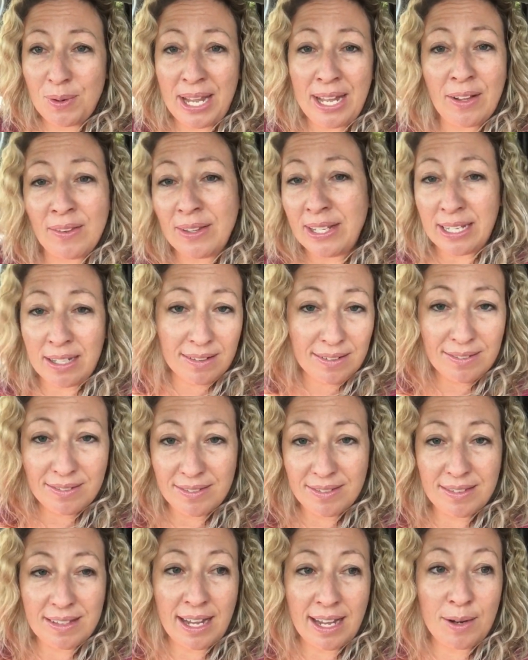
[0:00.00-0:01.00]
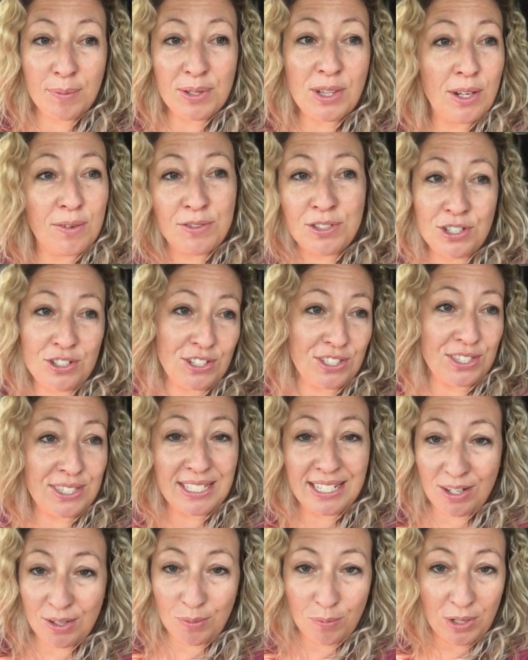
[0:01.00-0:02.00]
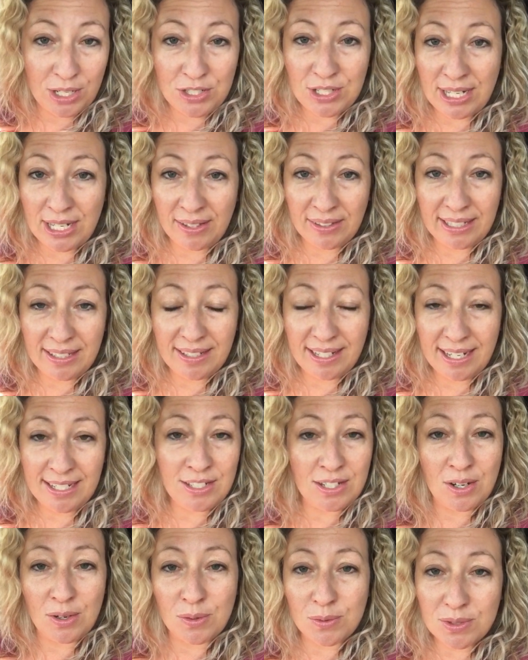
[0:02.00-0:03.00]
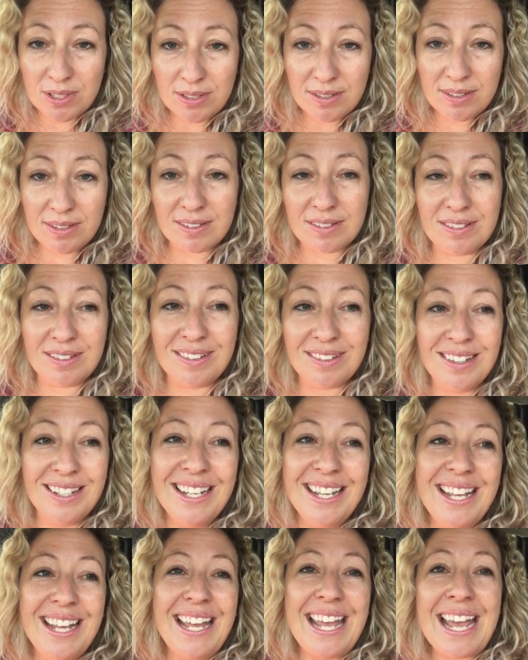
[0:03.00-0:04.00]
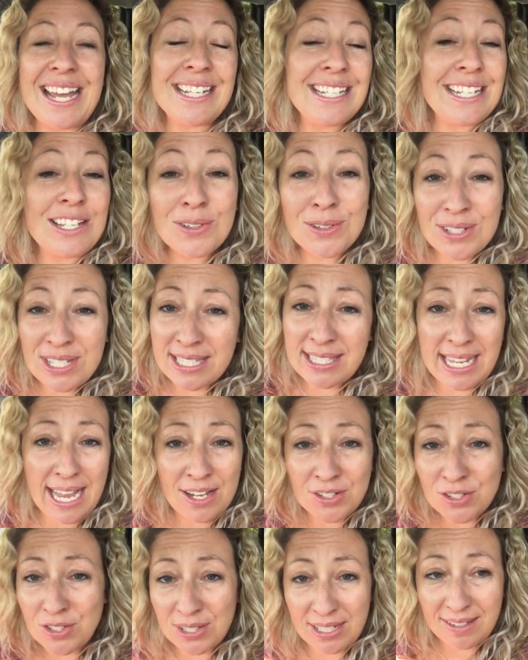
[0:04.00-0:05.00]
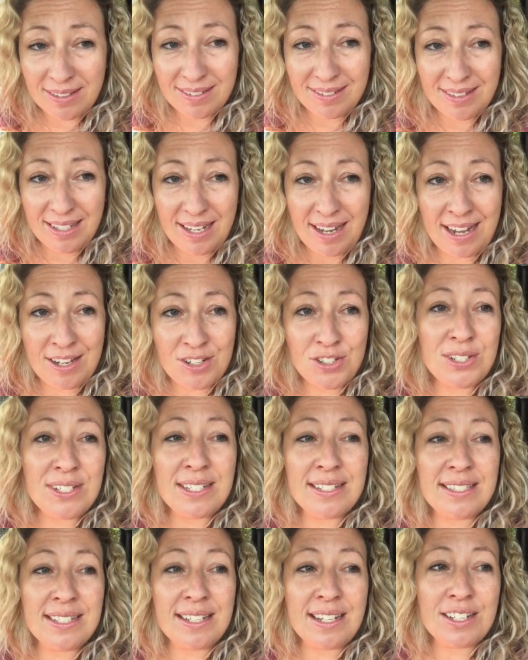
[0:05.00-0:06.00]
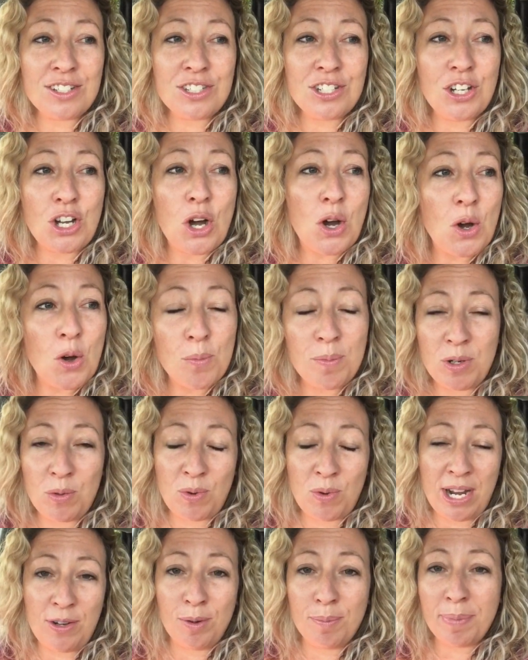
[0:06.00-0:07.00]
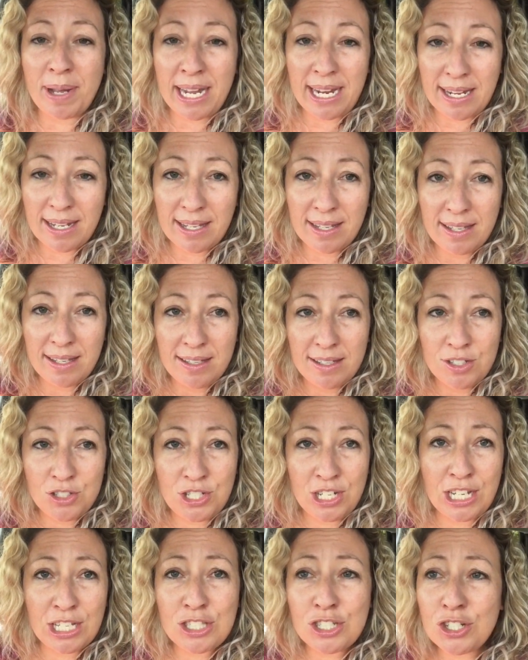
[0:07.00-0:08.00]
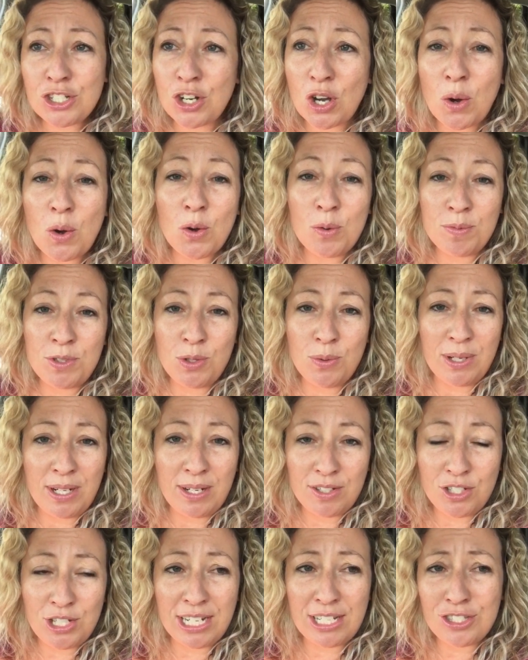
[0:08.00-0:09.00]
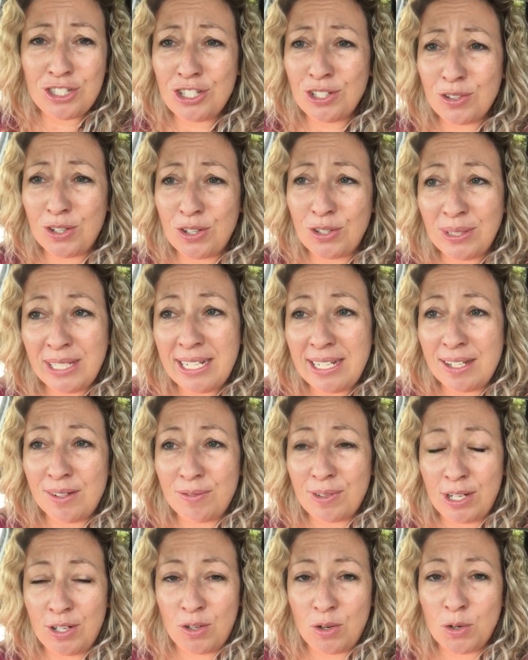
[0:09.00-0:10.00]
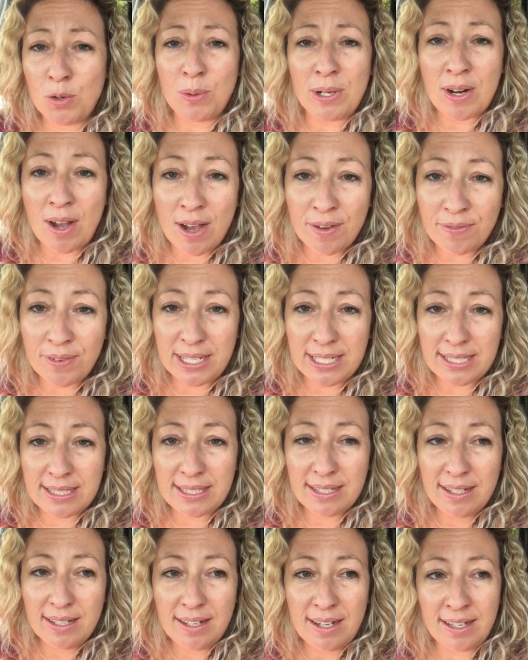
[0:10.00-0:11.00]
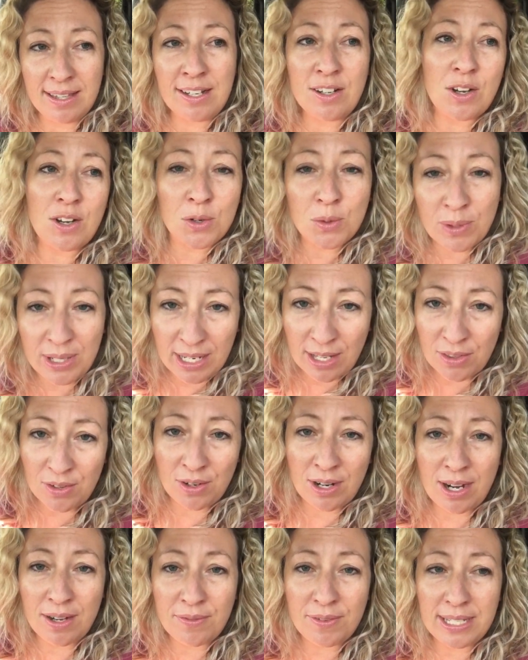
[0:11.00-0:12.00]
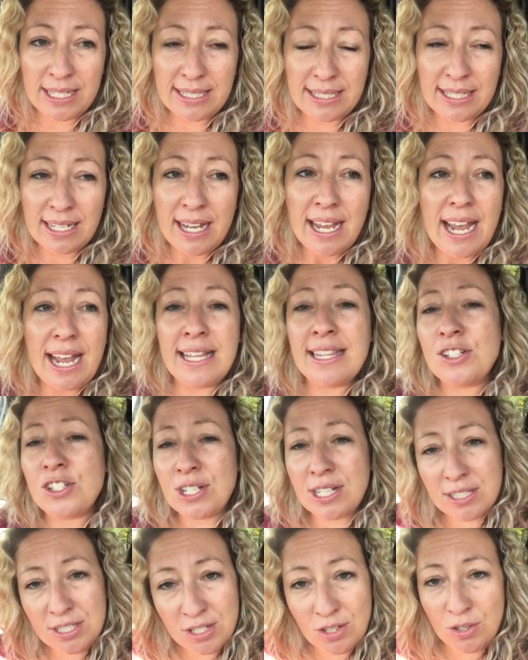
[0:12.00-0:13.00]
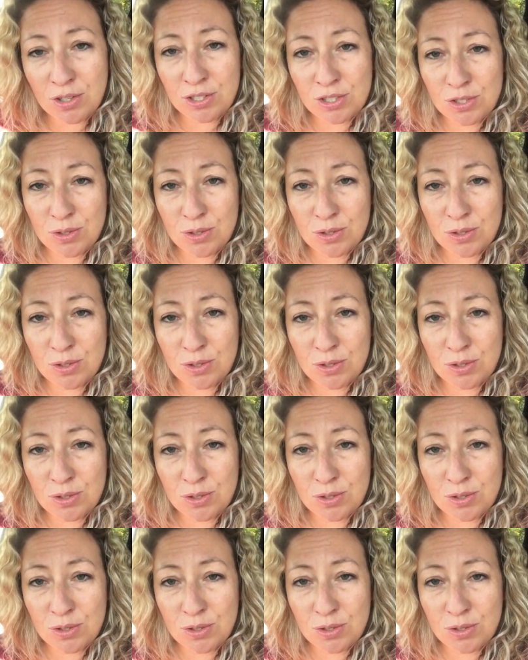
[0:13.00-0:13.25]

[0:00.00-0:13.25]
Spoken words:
Ellen. I would love to just sit here and watch Ellen. I don't. And neither does Ashlyn. Ashlyn doesn't get to go home and ride her bike. She gets to go home she gets to leave and go to an office, and then go to another office, and then she gets to go to